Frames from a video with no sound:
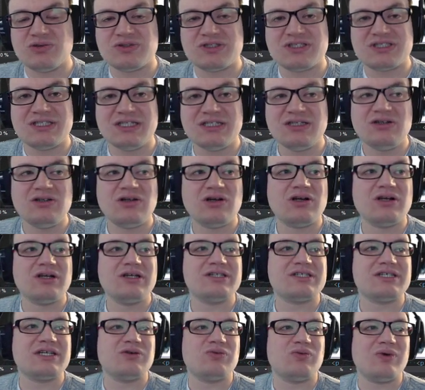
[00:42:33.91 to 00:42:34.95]
SignalR
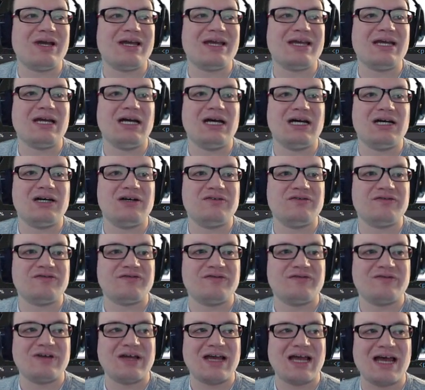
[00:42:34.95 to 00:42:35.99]
is a way
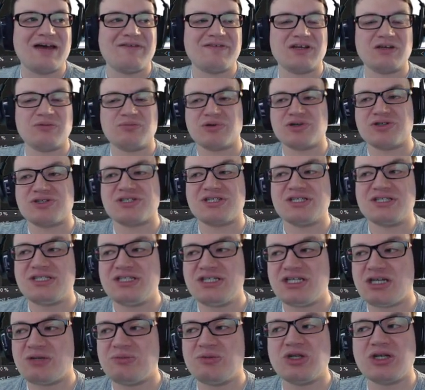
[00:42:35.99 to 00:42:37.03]
of having
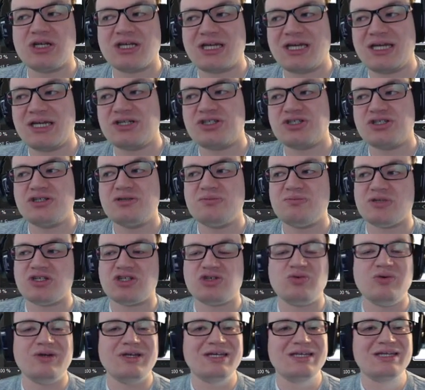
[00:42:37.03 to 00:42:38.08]
persistent communication
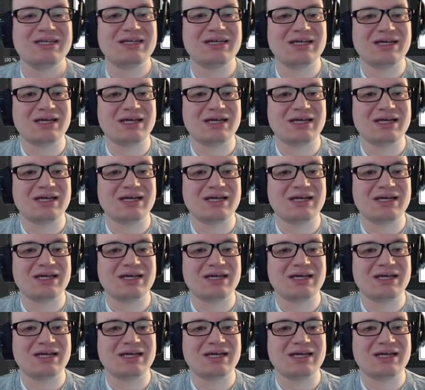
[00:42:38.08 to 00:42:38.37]
between